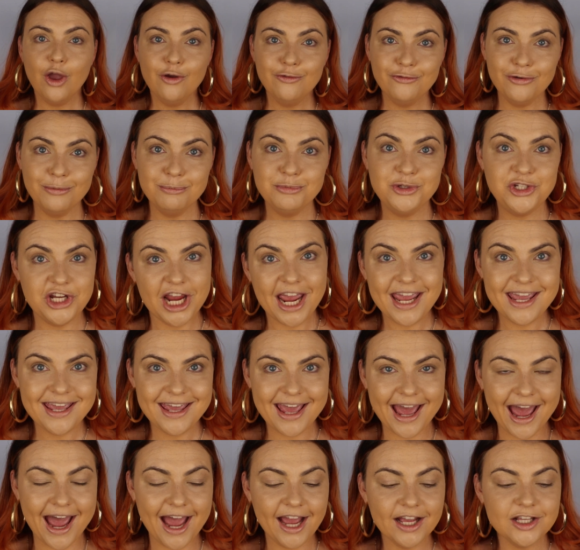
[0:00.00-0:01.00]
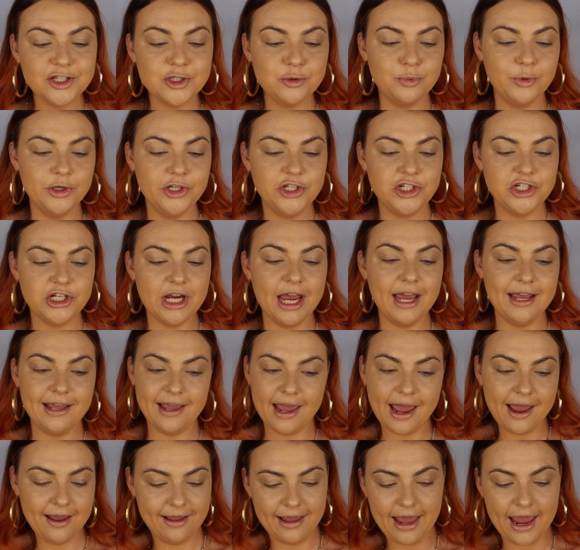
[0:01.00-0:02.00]
from J-Cat, which
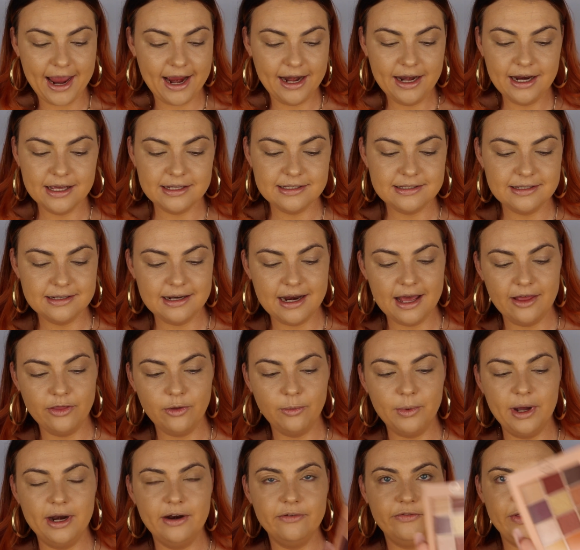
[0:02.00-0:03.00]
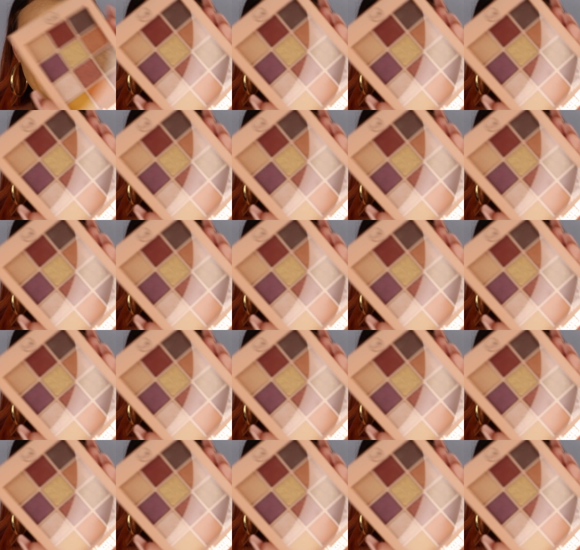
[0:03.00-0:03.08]
again is another one of